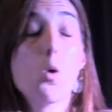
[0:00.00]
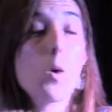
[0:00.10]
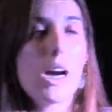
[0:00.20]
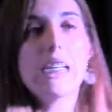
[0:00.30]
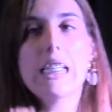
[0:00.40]

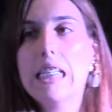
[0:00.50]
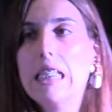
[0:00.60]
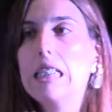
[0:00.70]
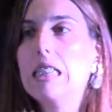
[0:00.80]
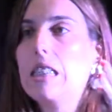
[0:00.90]
Why
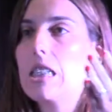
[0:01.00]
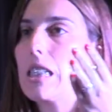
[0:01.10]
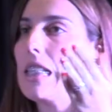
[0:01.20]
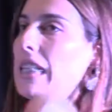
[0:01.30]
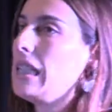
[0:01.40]
is
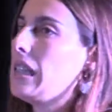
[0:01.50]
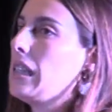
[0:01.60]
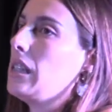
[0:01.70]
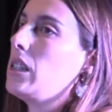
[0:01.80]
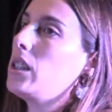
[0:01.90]

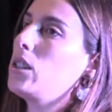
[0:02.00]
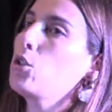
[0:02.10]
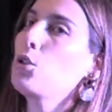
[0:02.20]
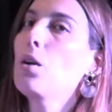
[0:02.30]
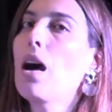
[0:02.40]

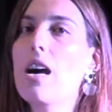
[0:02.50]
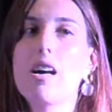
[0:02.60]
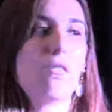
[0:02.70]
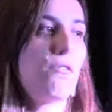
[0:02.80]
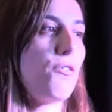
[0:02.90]
easier to
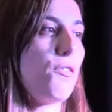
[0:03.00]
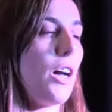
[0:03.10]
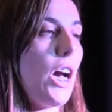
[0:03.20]
have